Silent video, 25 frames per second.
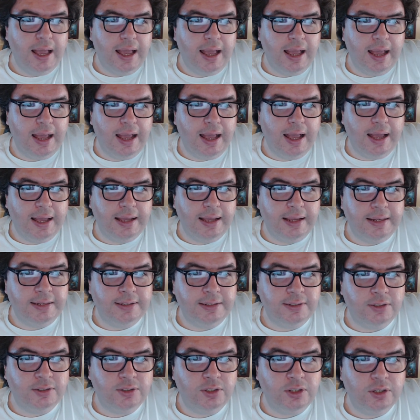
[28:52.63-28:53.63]

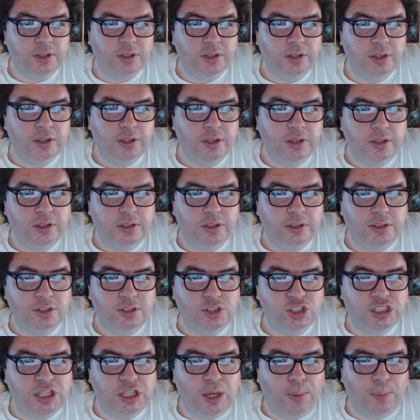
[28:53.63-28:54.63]
and
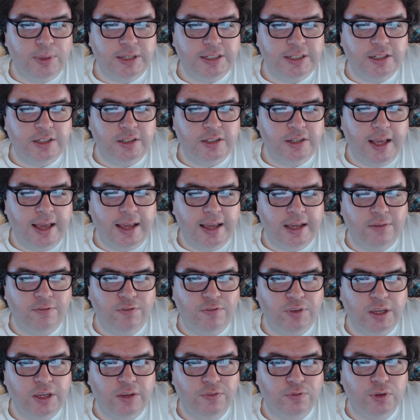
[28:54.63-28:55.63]
somebody did an
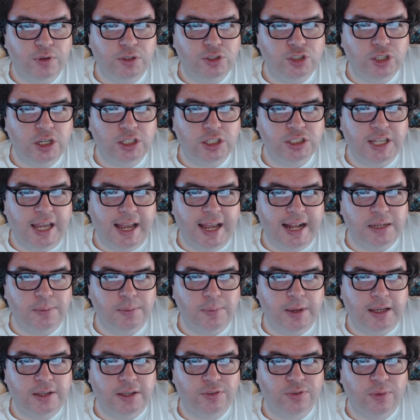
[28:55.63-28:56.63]
AMV for just
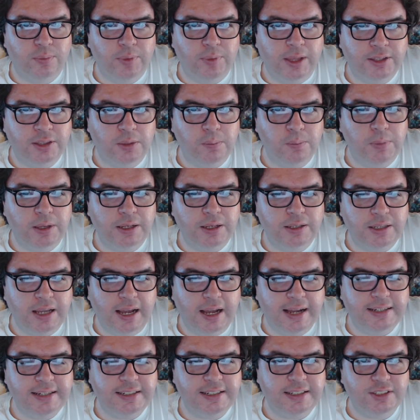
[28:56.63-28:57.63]
anime from like the mid
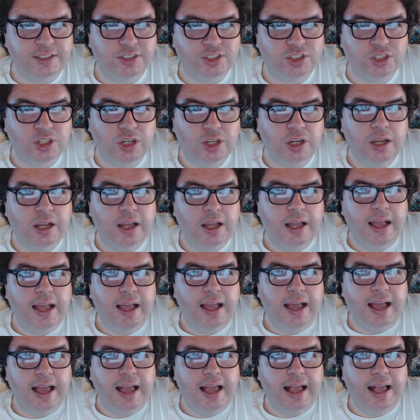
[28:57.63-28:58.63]
90s.
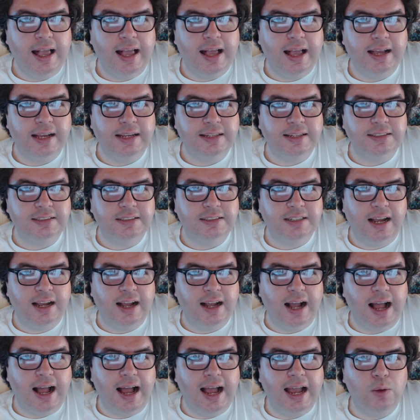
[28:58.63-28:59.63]
And like
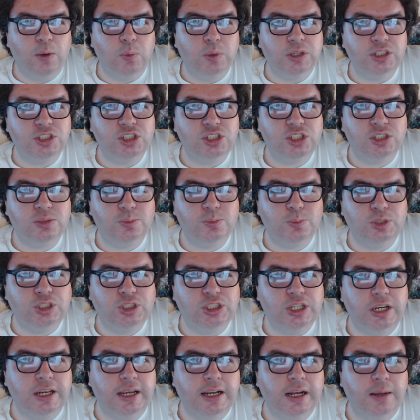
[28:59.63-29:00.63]
I was
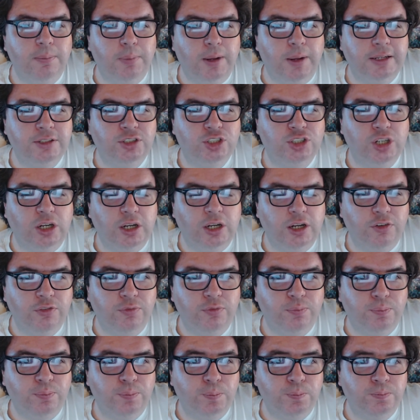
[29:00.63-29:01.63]
sitting a bunch
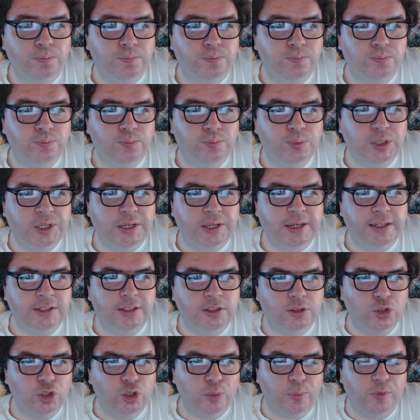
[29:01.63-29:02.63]
of sitting in
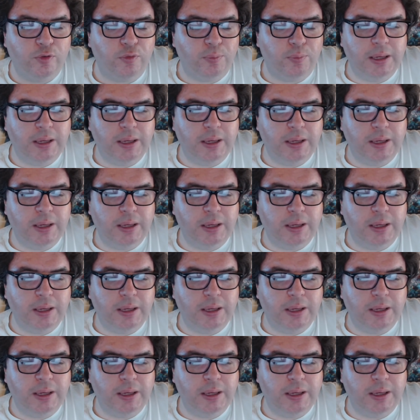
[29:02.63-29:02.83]
the group of